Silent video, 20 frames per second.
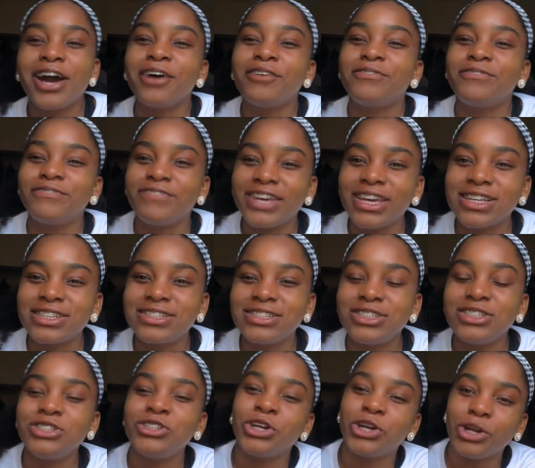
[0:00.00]
a
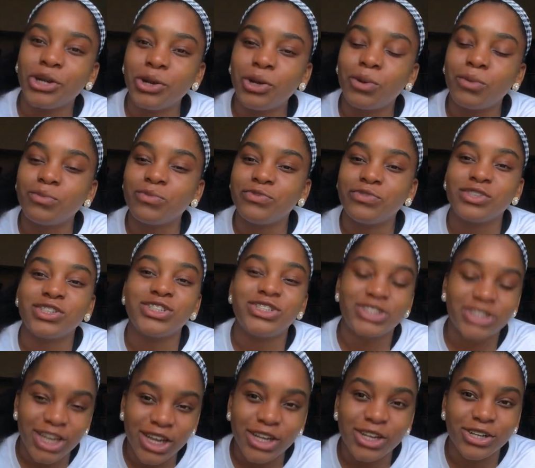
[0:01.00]
fancy term for
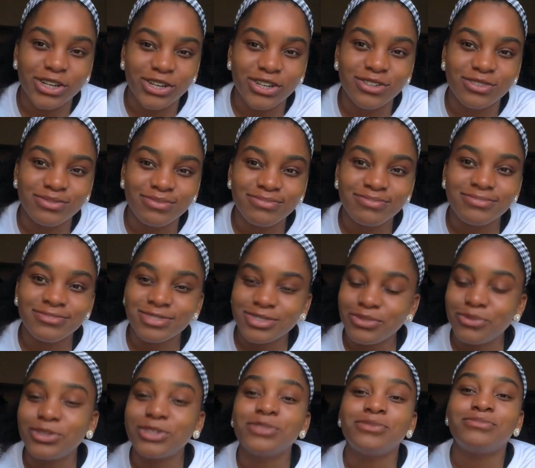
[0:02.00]
janitor.
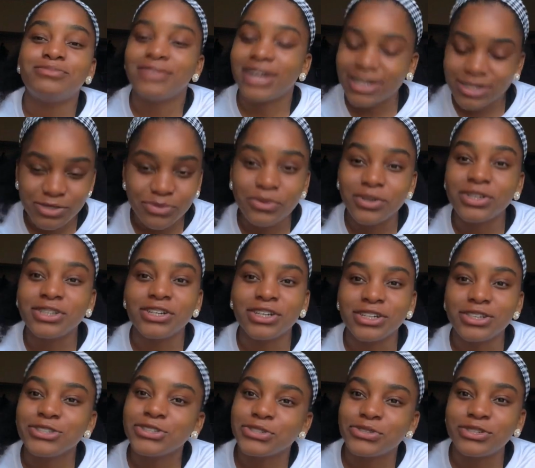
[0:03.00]
That's what an
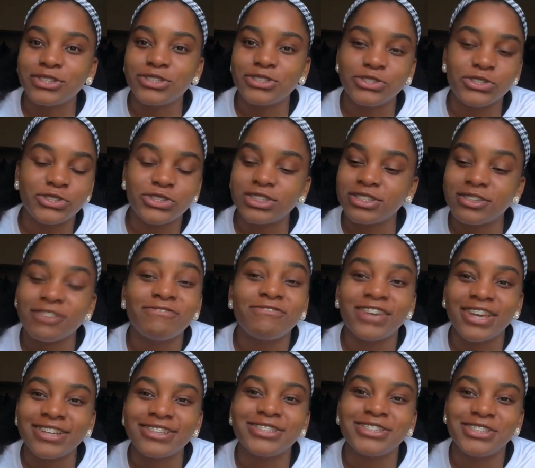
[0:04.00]
usher is. You're just a
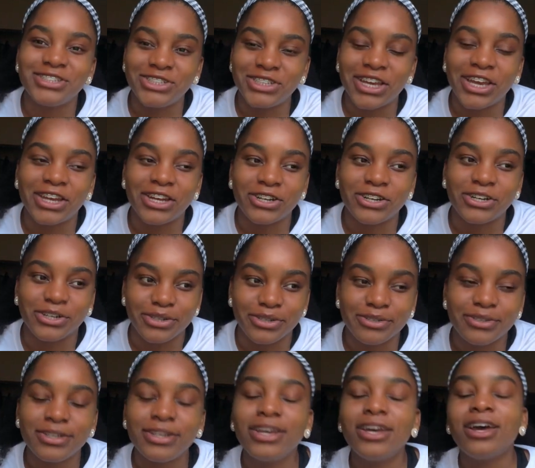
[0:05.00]
fancy janitor.
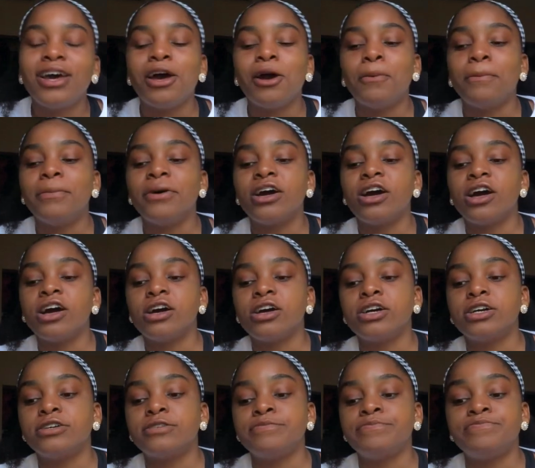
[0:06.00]
But
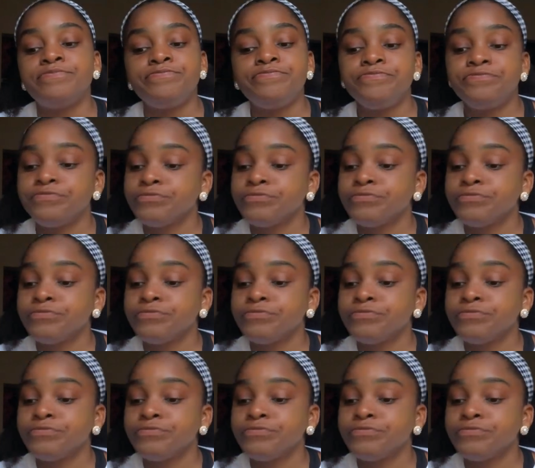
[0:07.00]
um